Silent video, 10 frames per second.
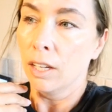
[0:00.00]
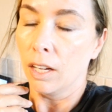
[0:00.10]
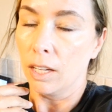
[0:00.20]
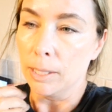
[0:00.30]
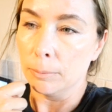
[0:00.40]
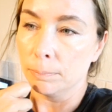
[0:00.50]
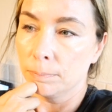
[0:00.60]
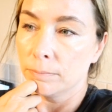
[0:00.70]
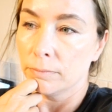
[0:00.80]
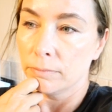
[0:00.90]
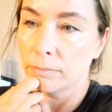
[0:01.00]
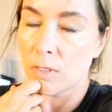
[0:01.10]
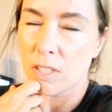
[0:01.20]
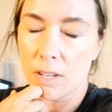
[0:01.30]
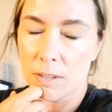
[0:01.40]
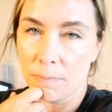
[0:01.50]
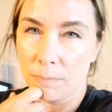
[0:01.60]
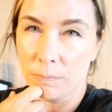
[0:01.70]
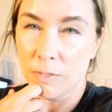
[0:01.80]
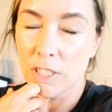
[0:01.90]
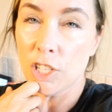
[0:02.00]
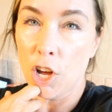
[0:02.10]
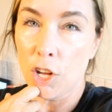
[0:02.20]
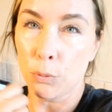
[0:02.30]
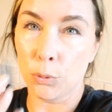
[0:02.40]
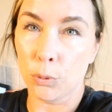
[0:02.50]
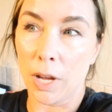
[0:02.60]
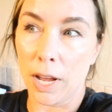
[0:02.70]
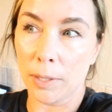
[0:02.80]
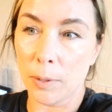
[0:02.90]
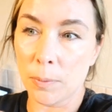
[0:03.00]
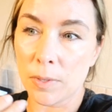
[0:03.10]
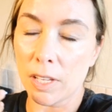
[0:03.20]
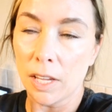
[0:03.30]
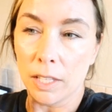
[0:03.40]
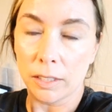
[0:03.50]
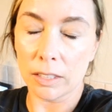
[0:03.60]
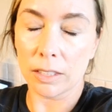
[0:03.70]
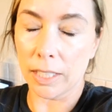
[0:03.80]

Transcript: um, some non-food items and